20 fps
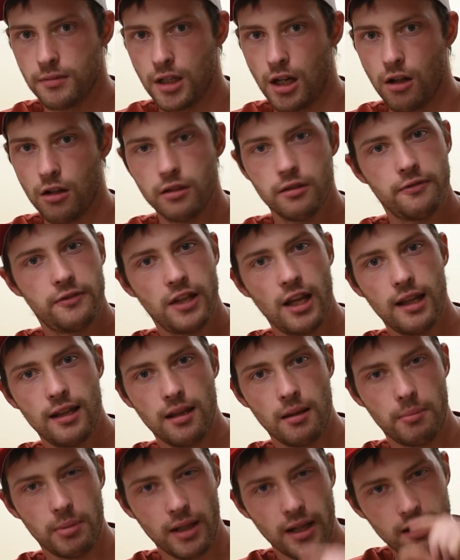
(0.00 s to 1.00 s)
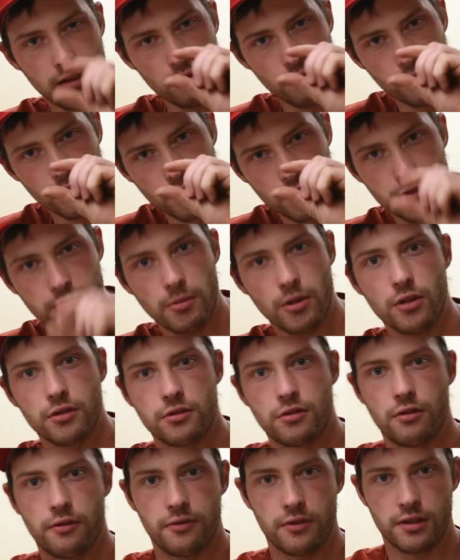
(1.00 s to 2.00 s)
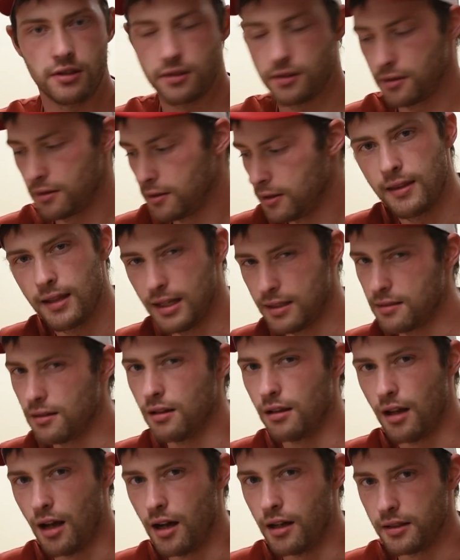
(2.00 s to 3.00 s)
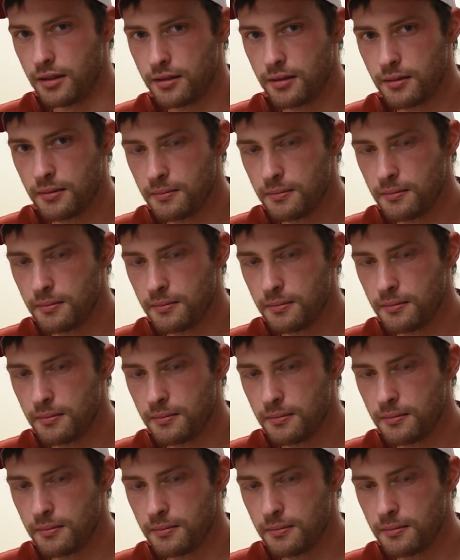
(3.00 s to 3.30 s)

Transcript: All of that applied over a small surface. That's a lot.